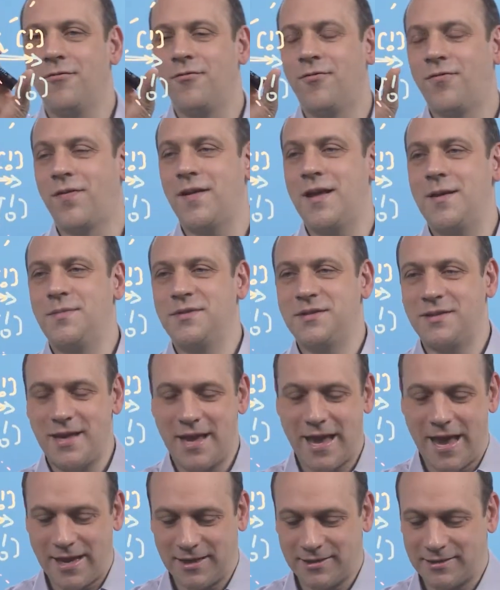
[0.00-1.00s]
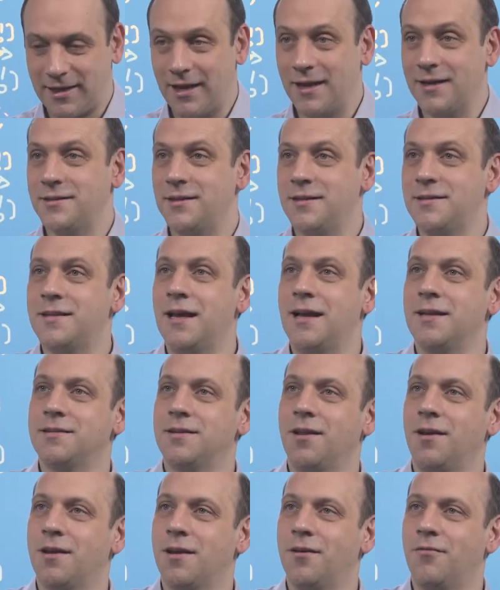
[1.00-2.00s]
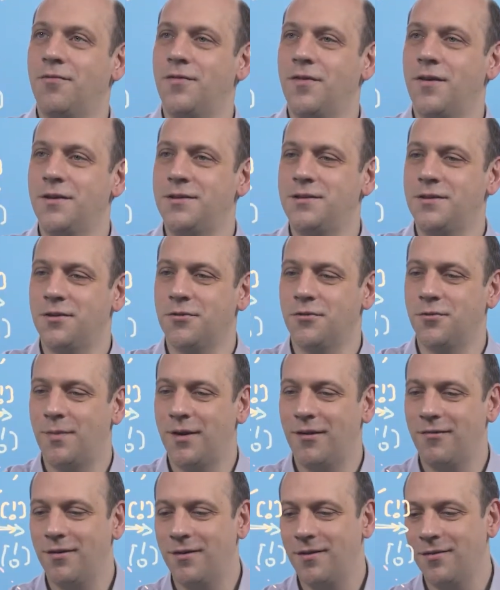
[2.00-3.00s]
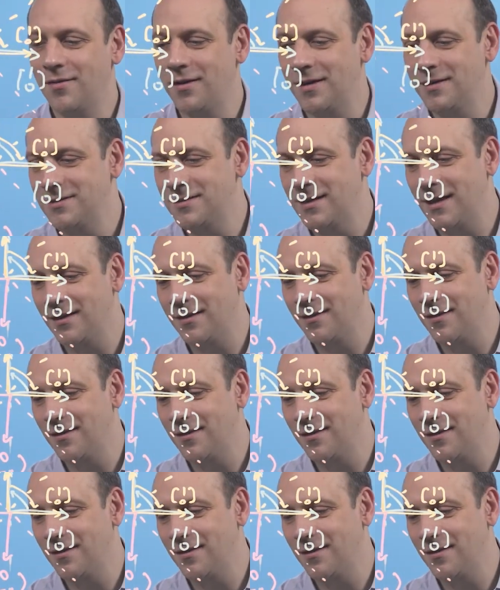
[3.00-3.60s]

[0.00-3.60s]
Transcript: flips the x-axis. That's like a vertical mirror. That's that